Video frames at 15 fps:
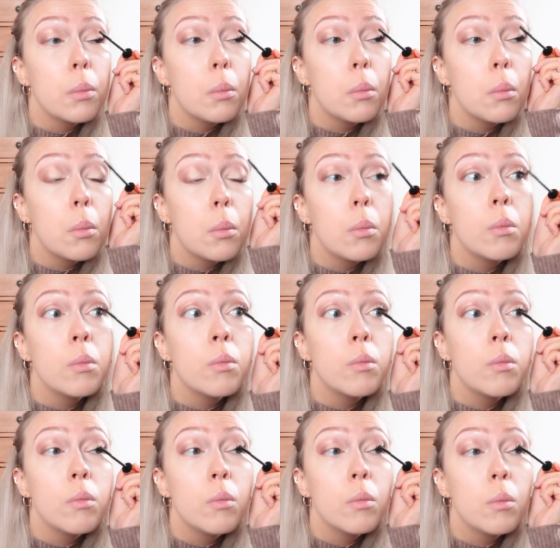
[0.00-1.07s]

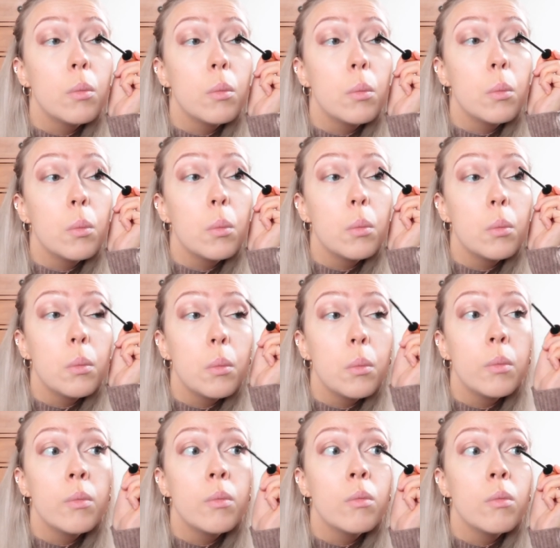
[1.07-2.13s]

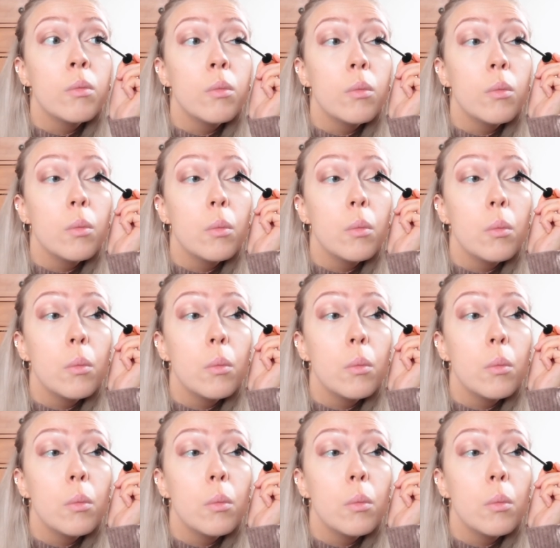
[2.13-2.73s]
No one is speaking in this clip.